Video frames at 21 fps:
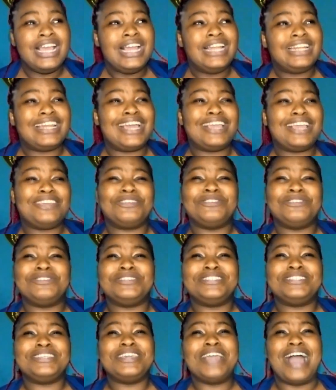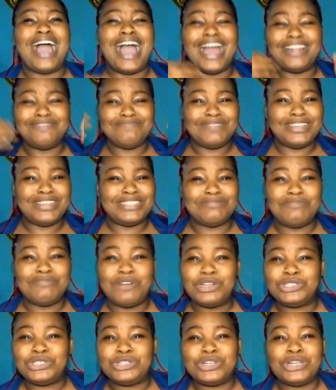Like, you could see I had mixed
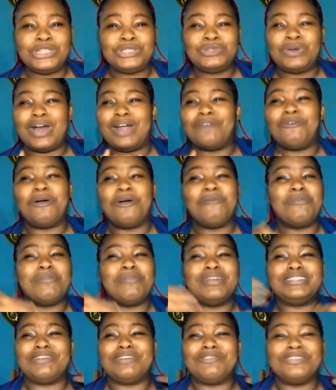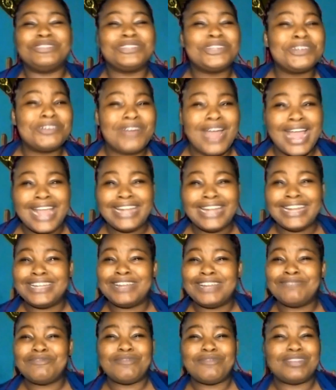emotions. At one moment I was crying,
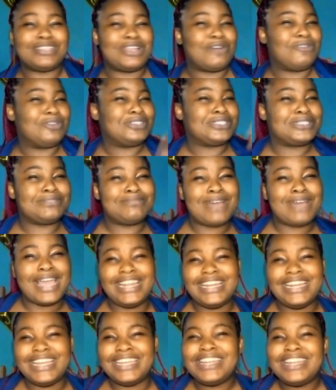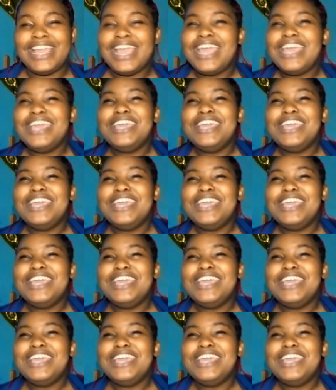another moment I was smiling.